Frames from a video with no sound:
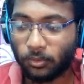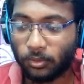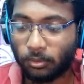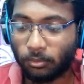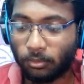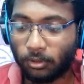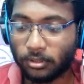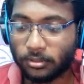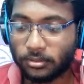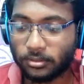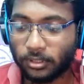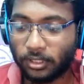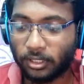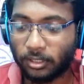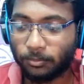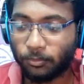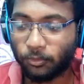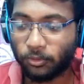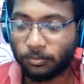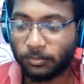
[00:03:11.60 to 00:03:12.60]
No one wants
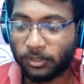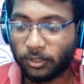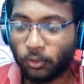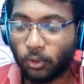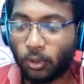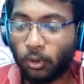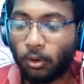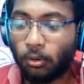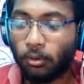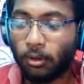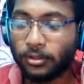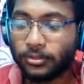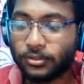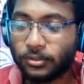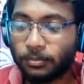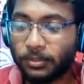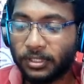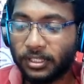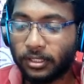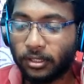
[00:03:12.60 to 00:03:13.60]
to help with me. No one
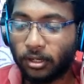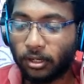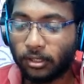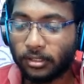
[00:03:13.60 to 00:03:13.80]
wants to